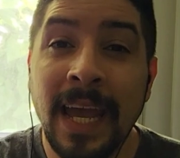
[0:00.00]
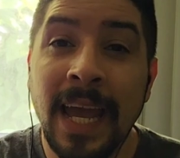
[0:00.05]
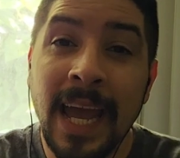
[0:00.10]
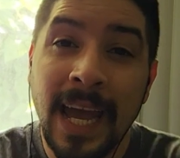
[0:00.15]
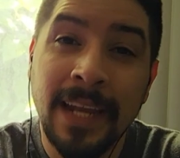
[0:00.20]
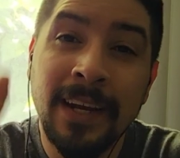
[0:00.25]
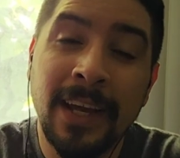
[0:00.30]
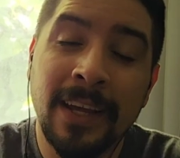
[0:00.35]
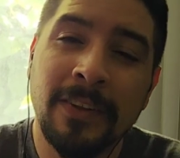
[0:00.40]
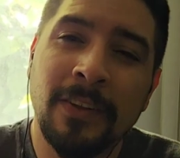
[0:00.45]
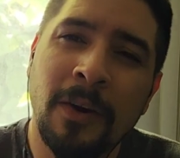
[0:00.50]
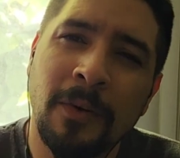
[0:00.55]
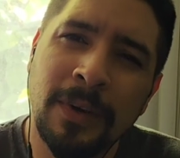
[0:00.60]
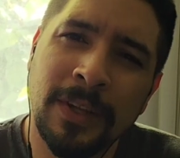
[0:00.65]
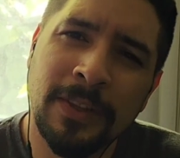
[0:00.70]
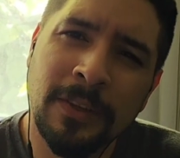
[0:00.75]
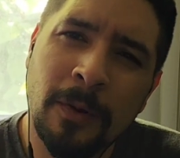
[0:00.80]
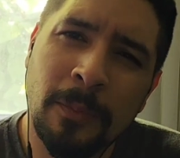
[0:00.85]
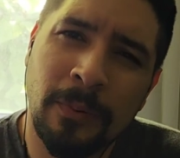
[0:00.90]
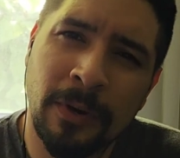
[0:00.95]
And as
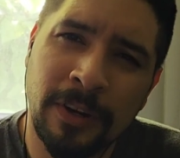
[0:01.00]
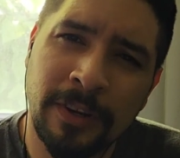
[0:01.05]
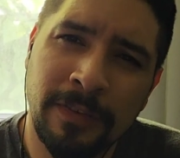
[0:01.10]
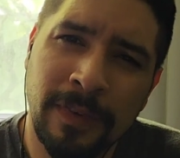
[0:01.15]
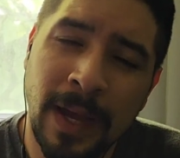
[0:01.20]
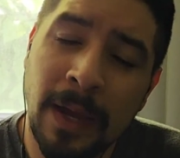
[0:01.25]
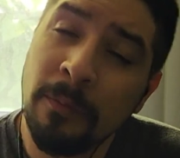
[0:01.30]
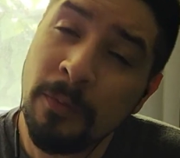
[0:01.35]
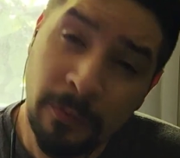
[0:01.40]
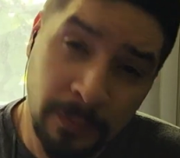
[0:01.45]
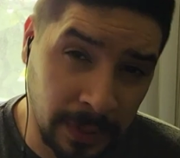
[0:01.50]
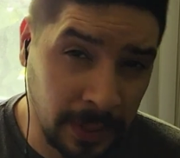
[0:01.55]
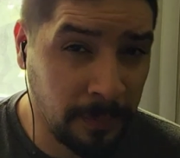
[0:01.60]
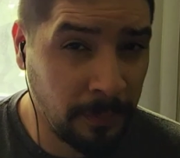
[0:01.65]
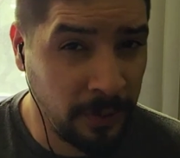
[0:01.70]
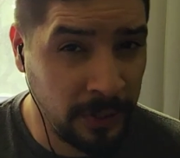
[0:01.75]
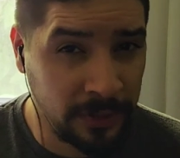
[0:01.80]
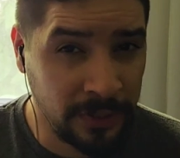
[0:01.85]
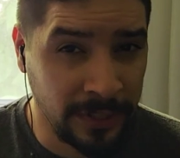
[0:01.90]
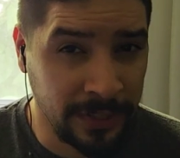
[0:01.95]
always, No Press fam, we really
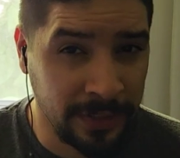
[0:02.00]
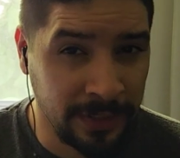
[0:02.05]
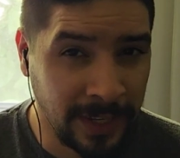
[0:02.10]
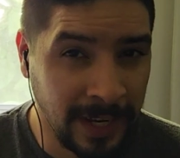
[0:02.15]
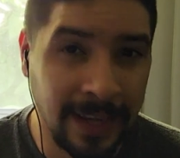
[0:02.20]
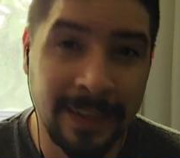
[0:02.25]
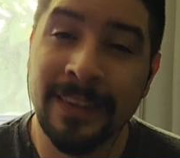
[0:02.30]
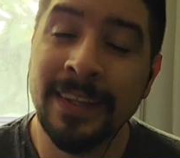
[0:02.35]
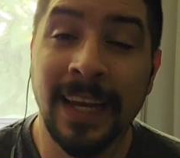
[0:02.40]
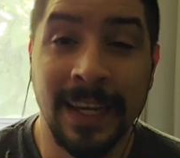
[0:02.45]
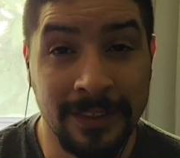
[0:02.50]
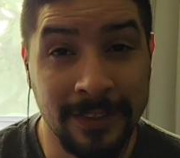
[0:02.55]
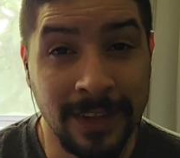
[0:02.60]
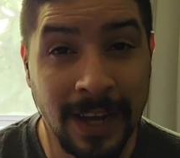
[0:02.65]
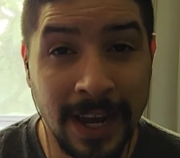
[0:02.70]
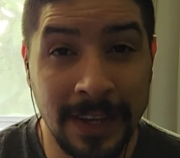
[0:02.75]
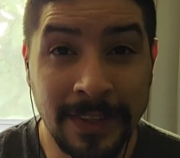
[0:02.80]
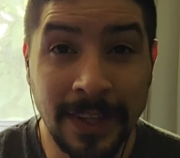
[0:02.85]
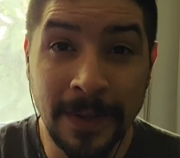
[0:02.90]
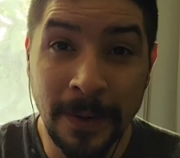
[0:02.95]
appreciate you guys. Catch you
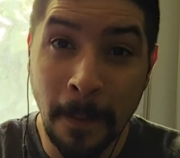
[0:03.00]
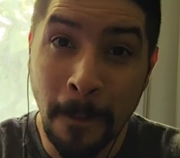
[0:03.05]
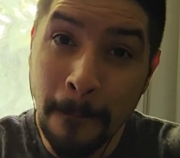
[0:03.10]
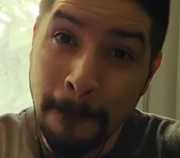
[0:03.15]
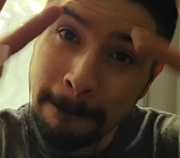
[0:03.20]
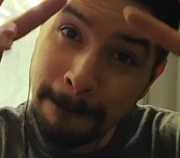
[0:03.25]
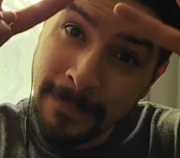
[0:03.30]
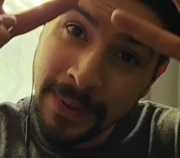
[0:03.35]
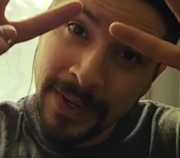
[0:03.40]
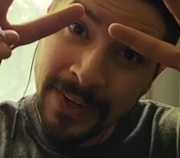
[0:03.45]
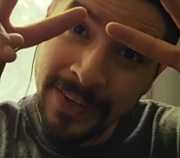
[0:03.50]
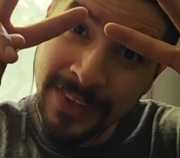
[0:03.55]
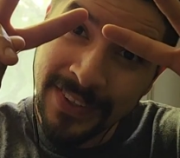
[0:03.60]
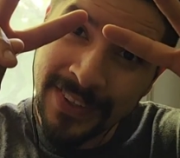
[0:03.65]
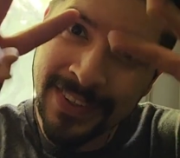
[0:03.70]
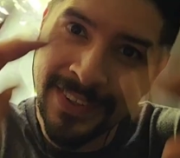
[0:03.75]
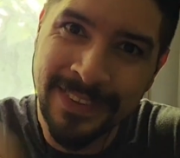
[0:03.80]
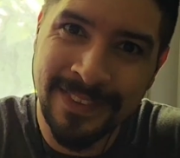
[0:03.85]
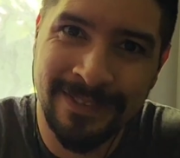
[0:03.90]
guys later. Peace.